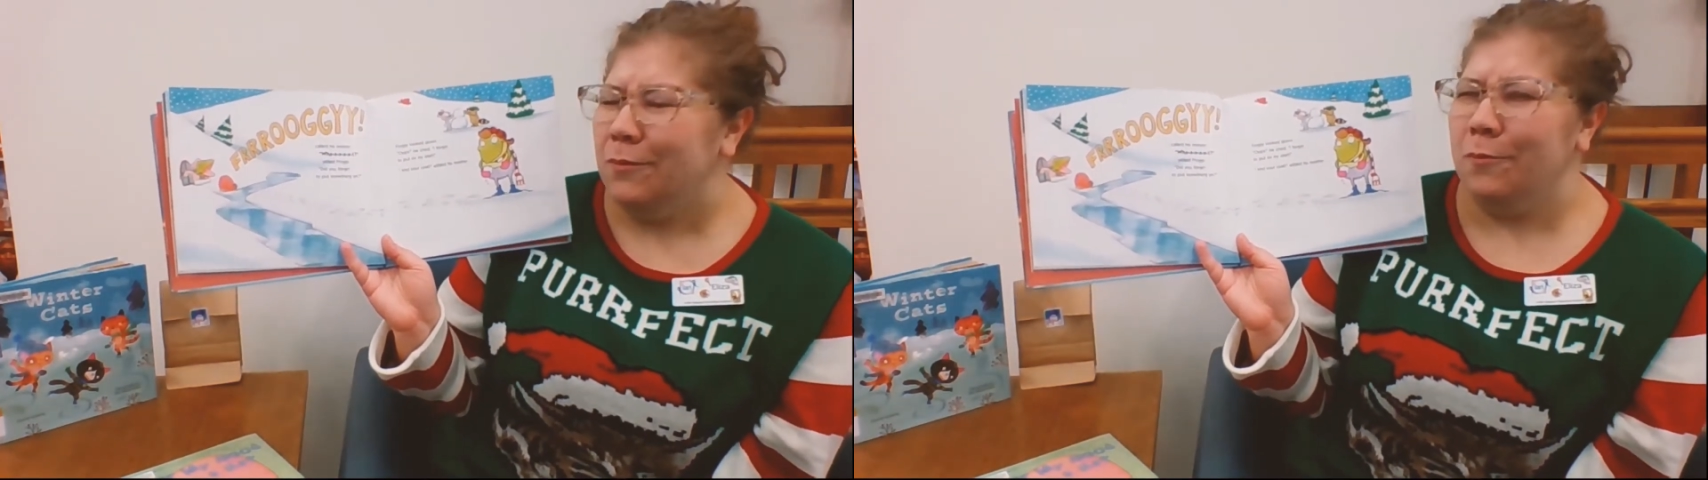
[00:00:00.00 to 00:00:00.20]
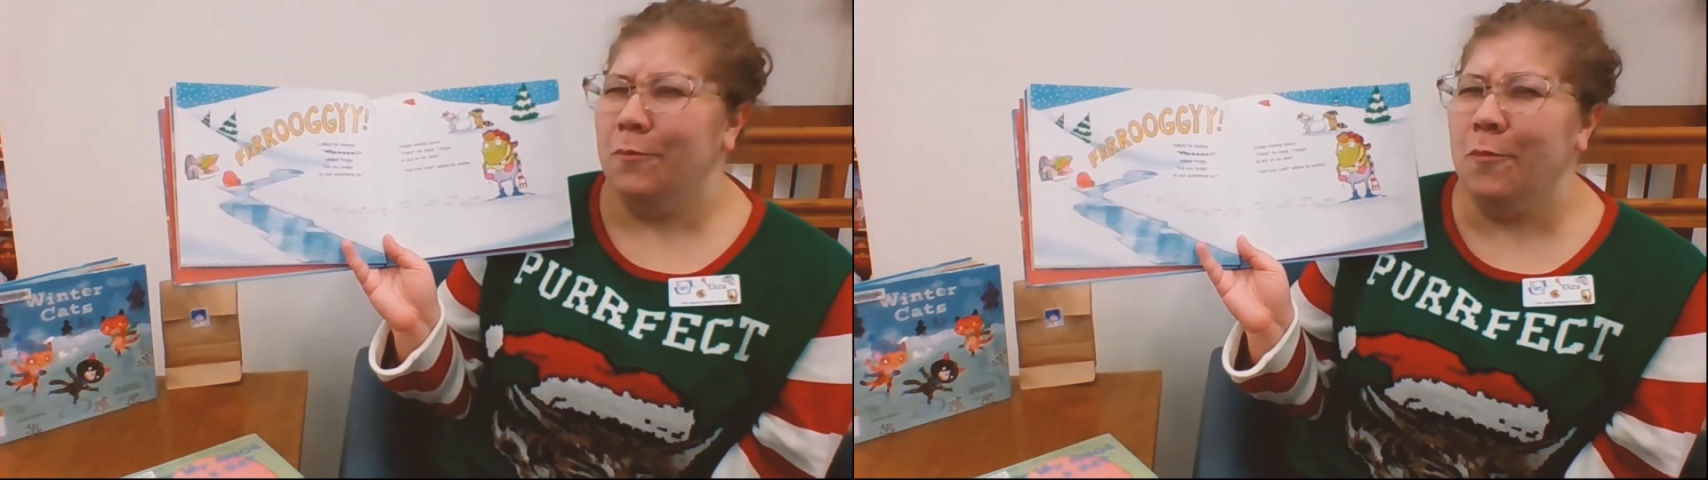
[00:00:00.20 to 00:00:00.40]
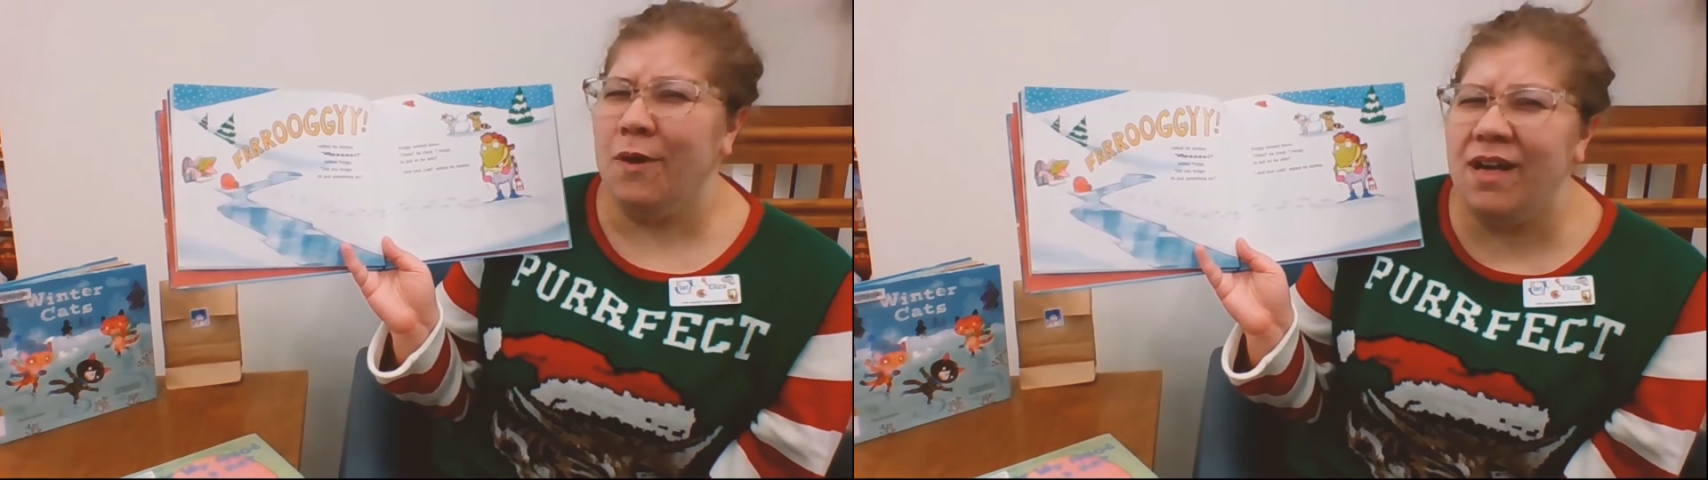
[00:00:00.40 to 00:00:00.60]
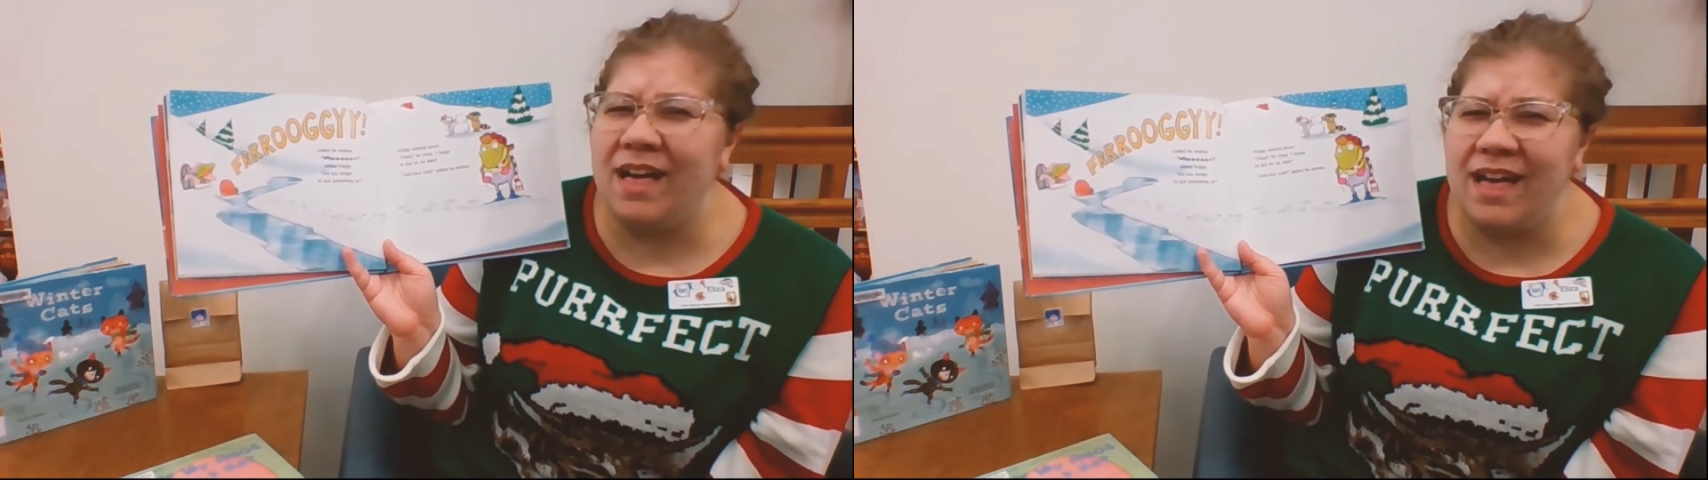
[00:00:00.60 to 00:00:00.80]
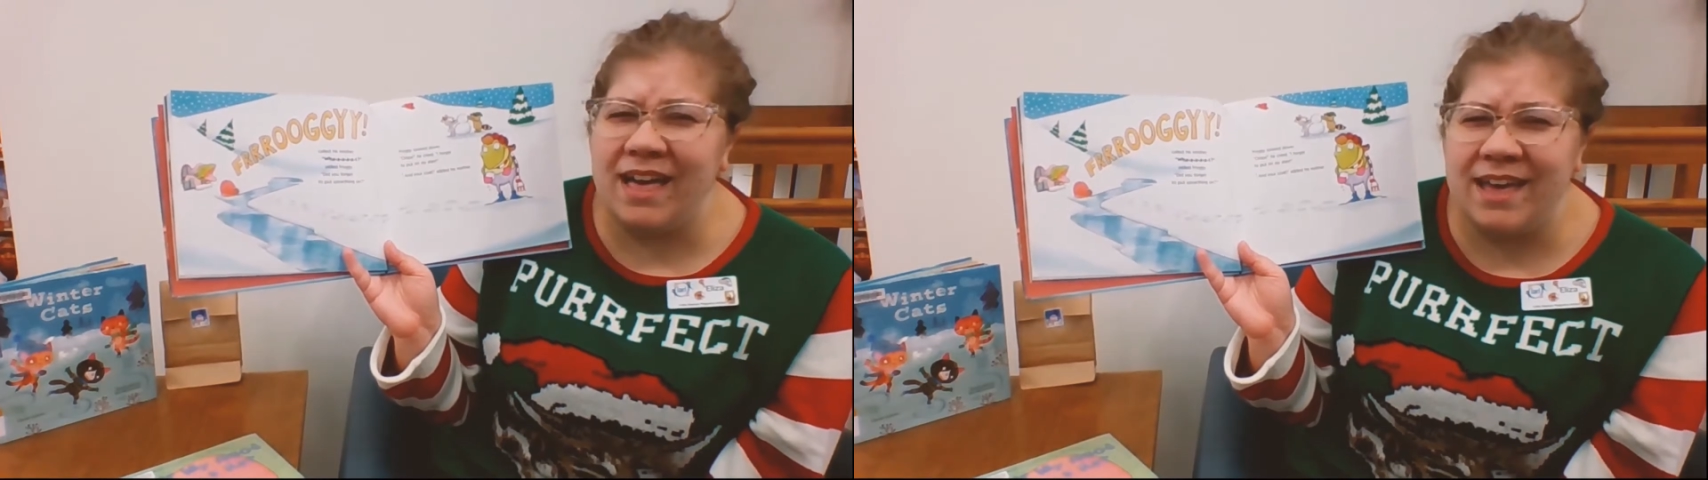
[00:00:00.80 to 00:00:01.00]

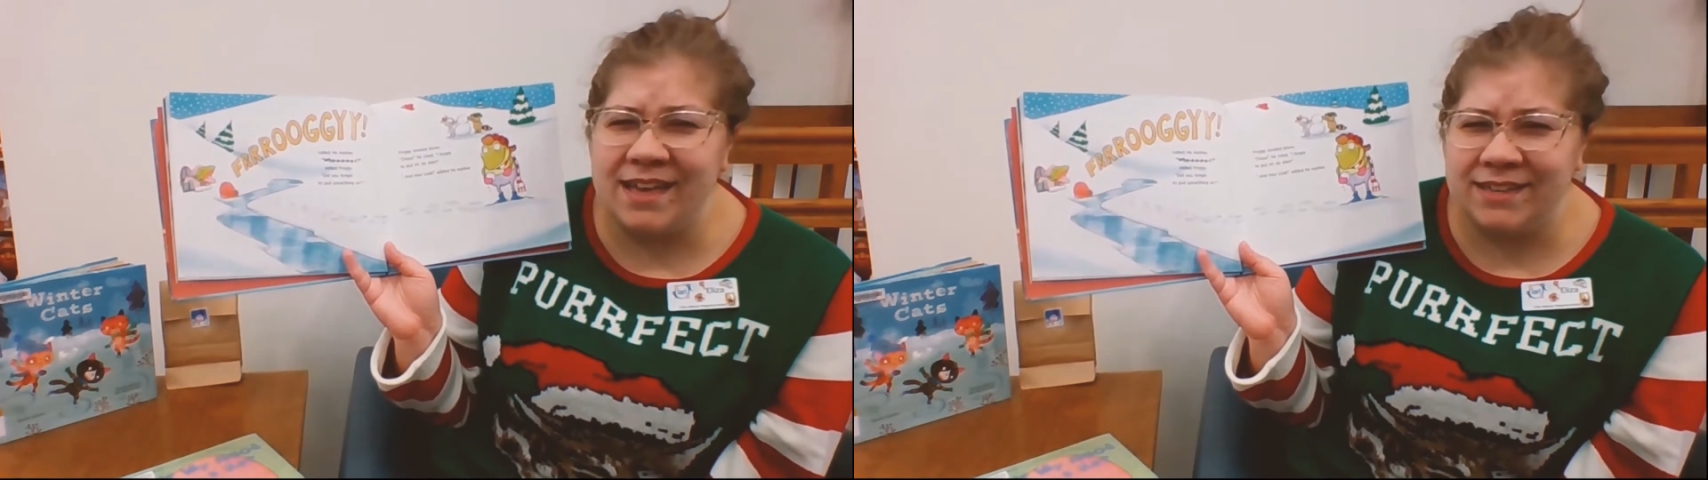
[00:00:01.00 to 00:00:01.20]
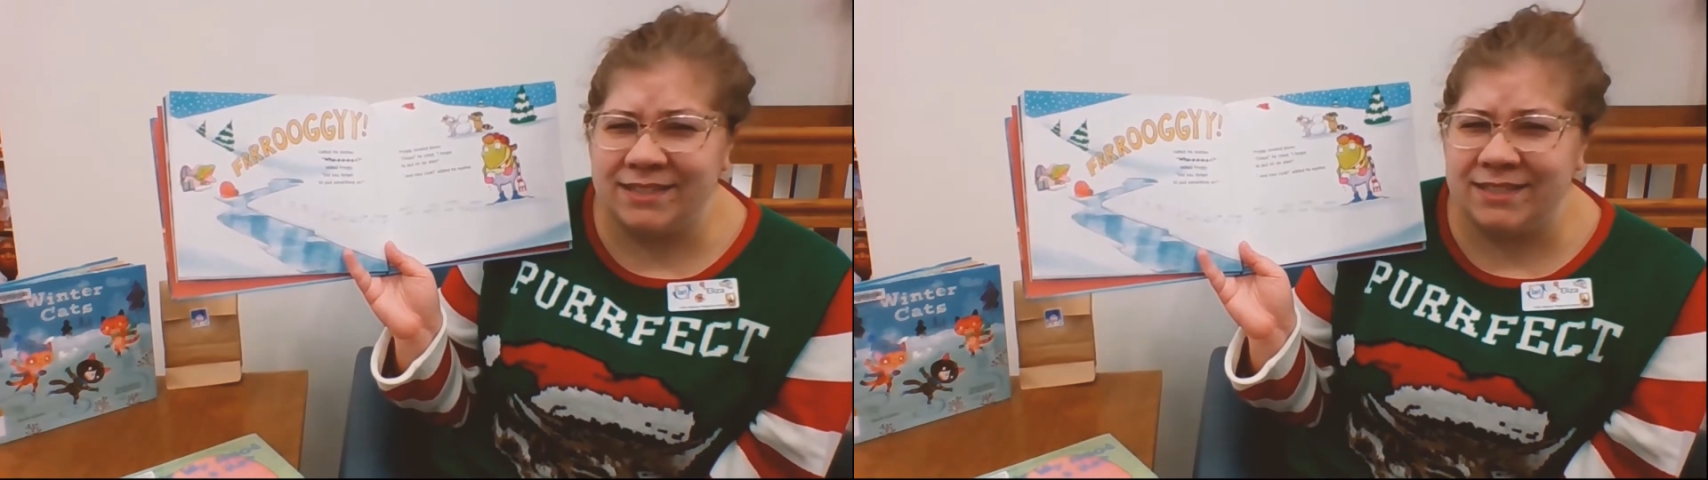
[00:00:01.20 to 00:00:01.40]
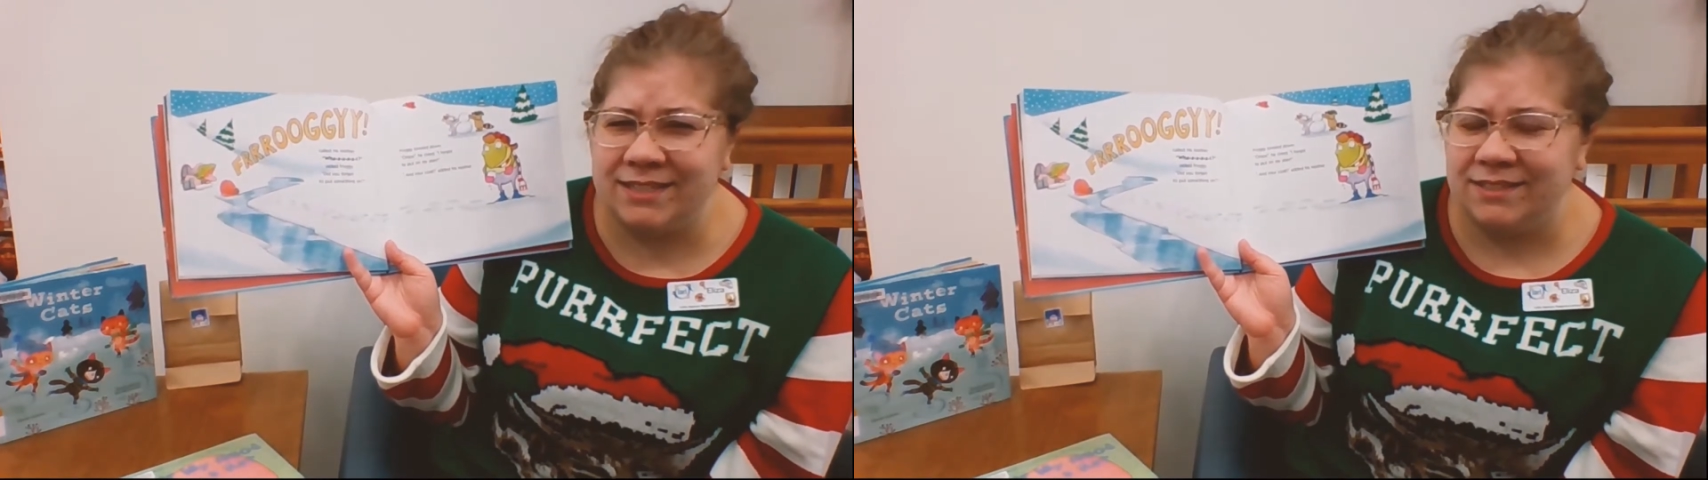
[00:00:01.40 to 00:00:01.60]
What?